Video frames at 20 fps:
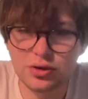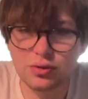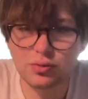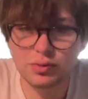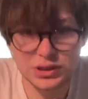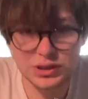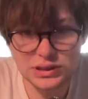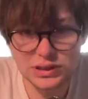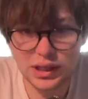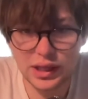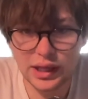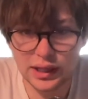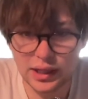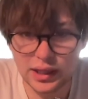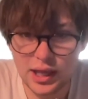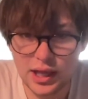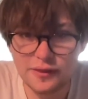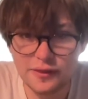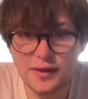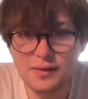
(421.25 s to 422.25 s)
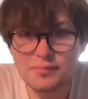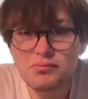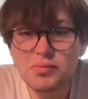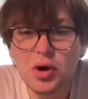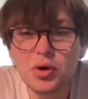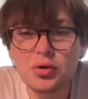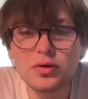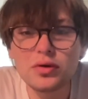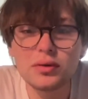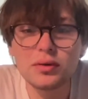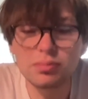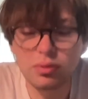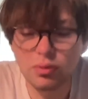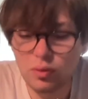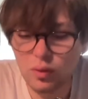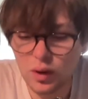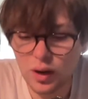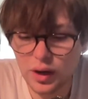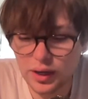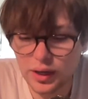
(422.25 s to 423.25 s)
which is like the most
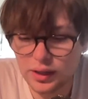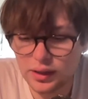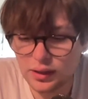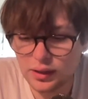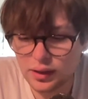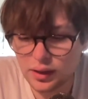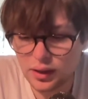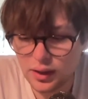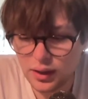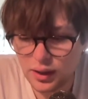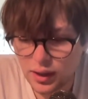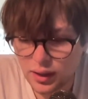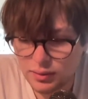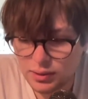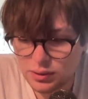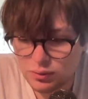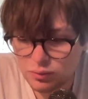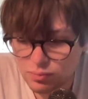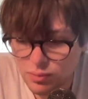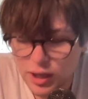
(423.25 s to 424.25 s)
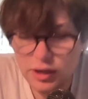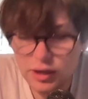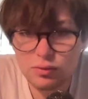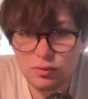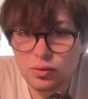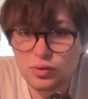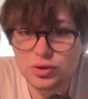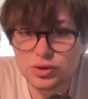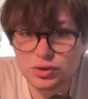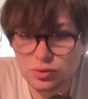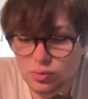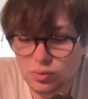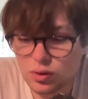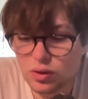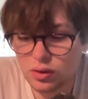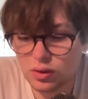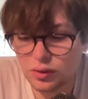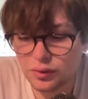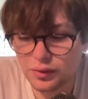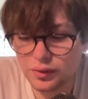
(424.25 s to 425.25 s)
important. I mean, money rules the
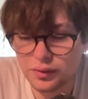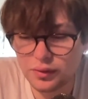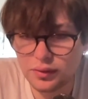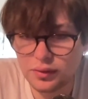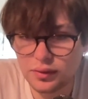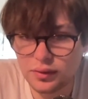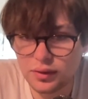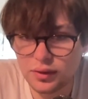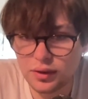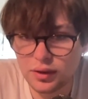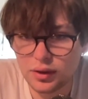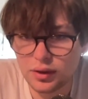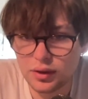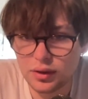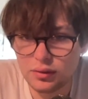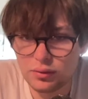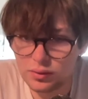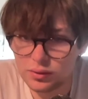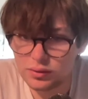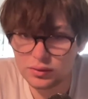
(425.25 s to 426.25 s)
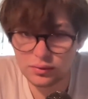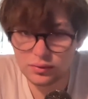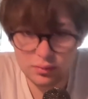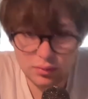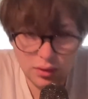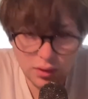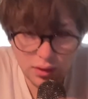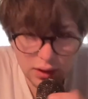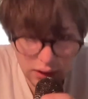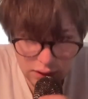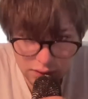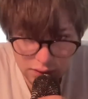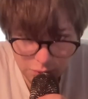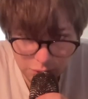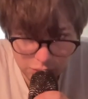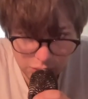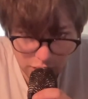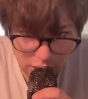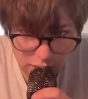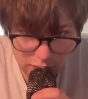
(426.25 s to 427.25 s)
world. It's a
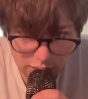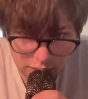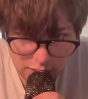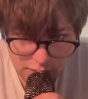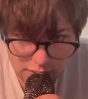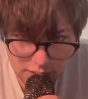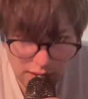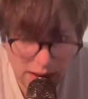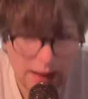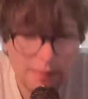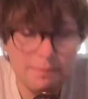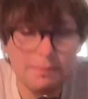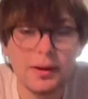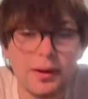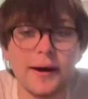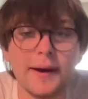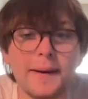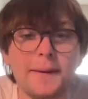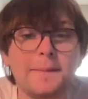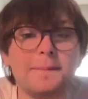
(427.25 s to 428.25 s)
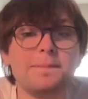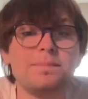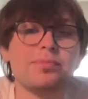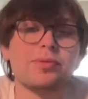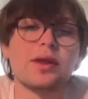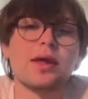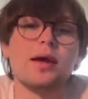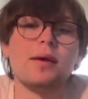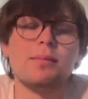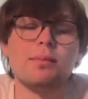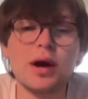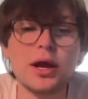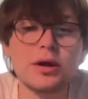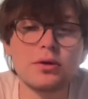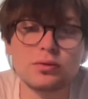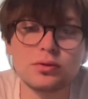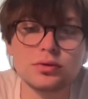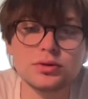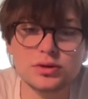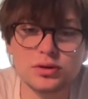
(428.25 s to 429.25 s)
plutocracy, but money
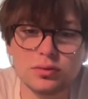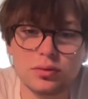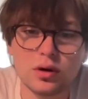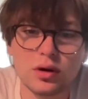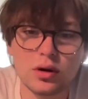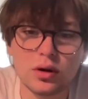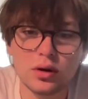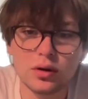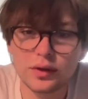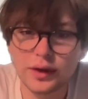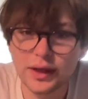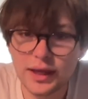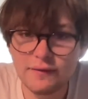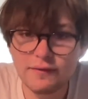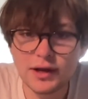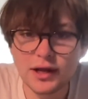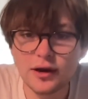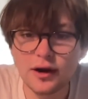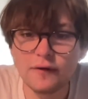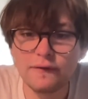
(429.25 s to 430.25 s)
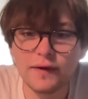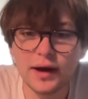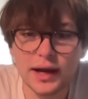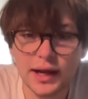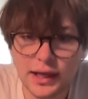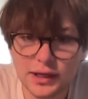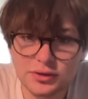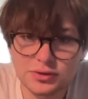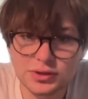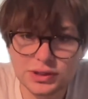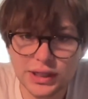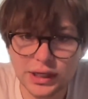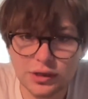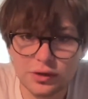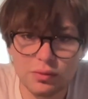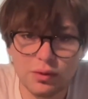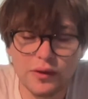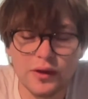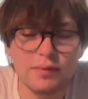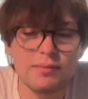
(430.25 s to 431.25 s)
rules the world. Even in our financial
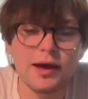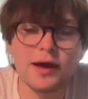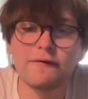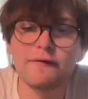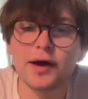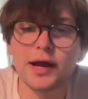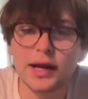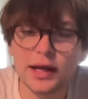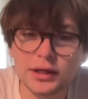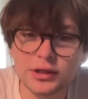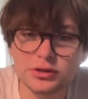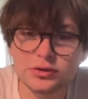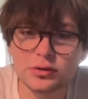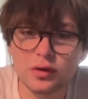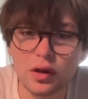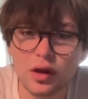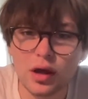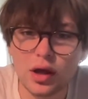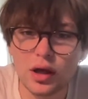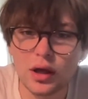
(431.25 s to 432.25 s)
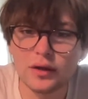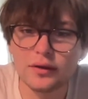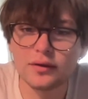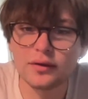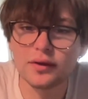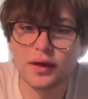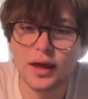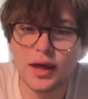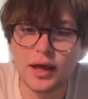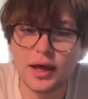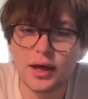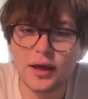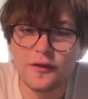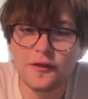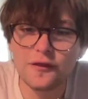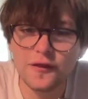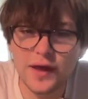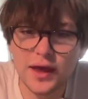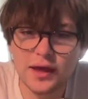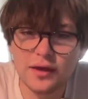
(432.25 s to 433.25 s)
sector, where they make financial laws,
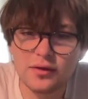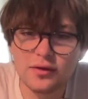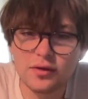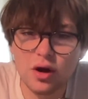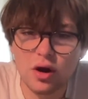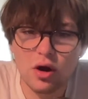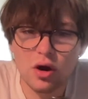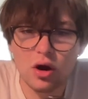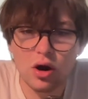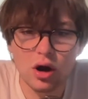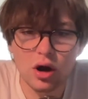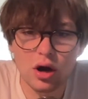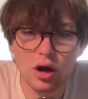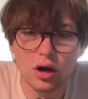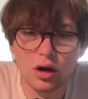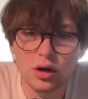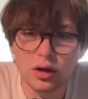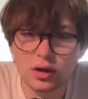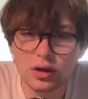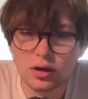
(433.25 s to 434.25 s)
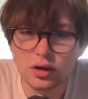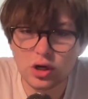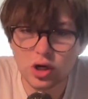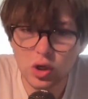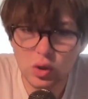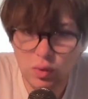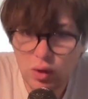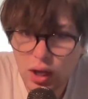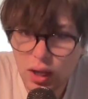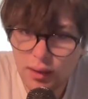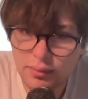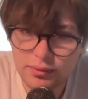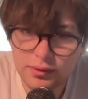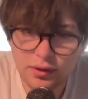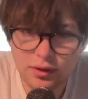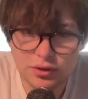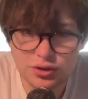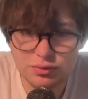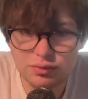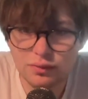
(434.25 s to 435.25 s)
things are corrupt.
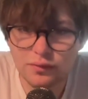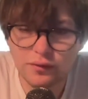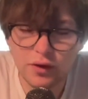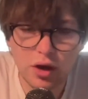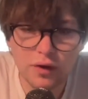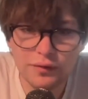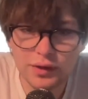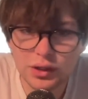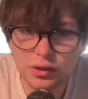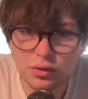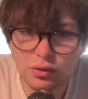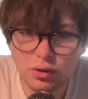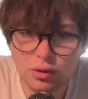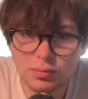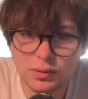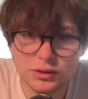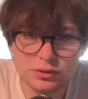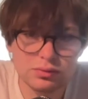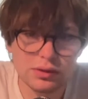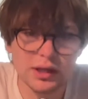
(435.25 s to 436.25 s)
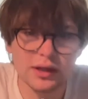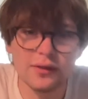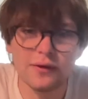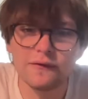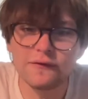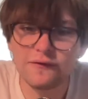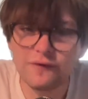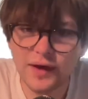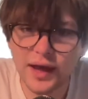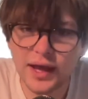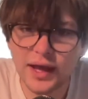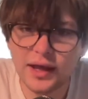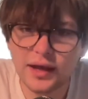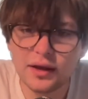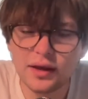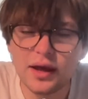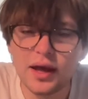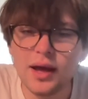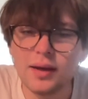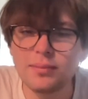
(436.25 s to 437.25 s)
There's a revolving door between the
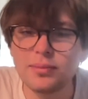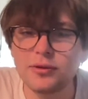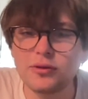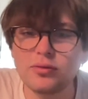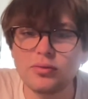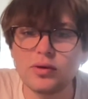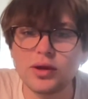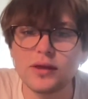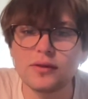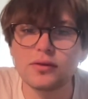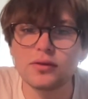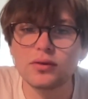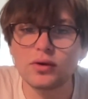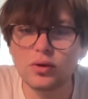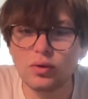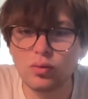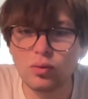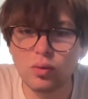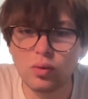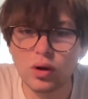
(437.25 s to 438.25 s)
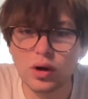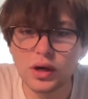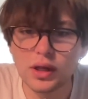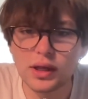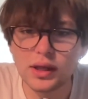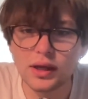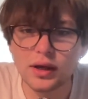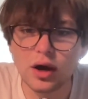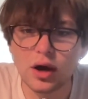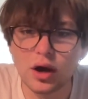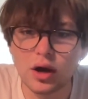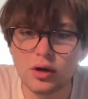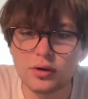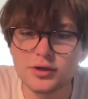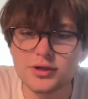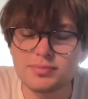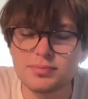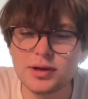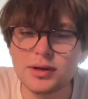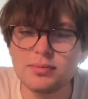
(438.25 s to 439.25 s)
Fed, between working
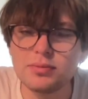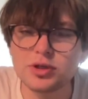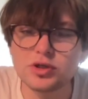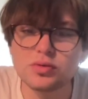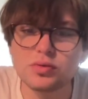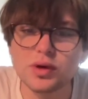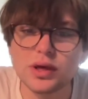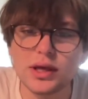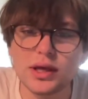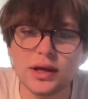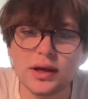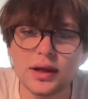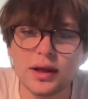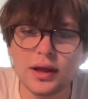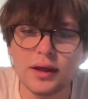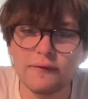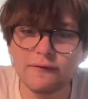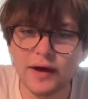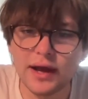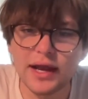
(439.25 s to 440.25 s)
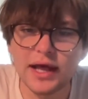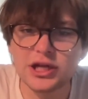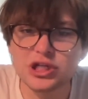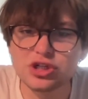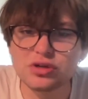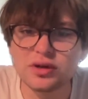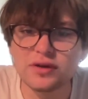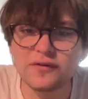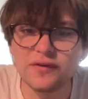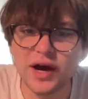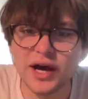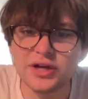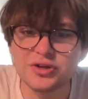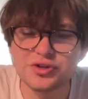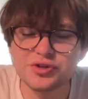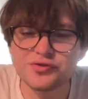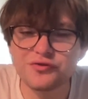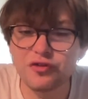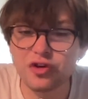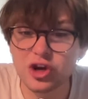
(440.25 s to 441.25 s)
congressmen, between financial
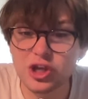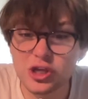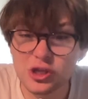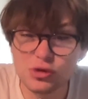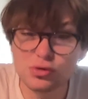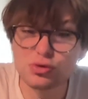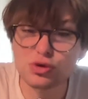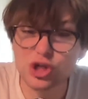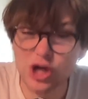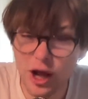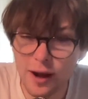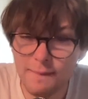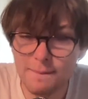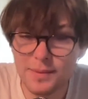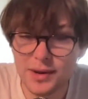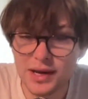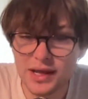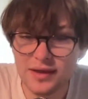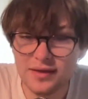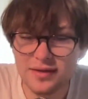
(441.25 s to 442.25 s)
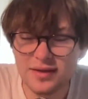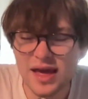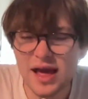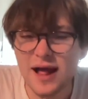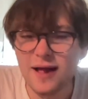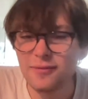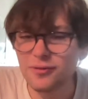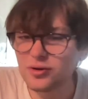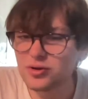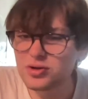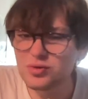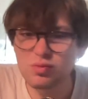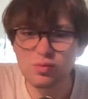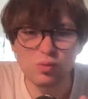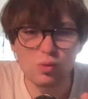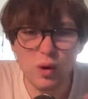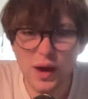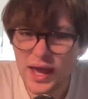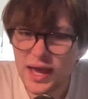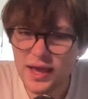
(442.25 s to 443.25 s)
advisors for huge companies. There's a
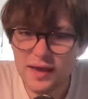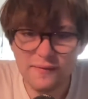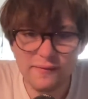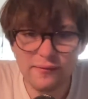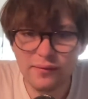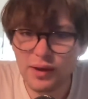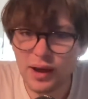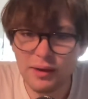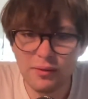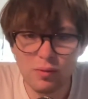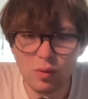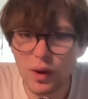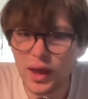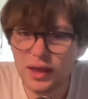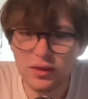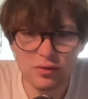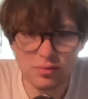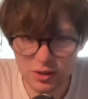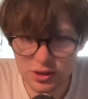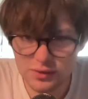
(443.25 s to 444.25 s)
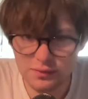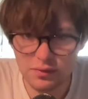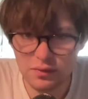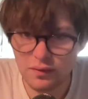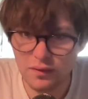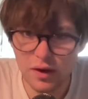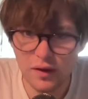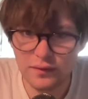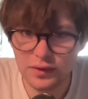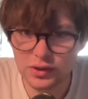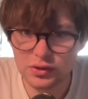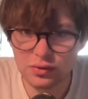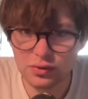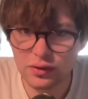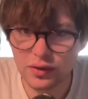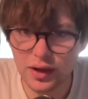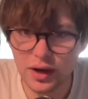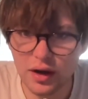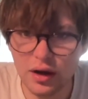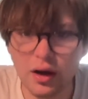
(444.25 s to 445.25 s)
way too much of a revolving door
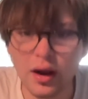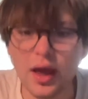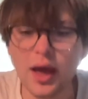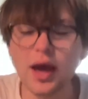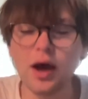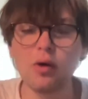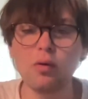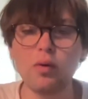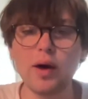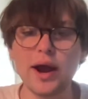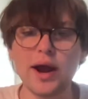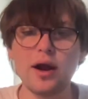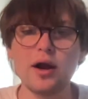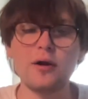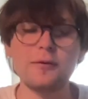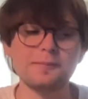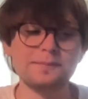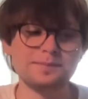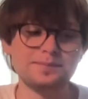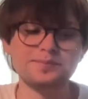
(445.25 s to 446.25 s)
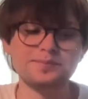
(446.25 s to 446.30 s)
there where,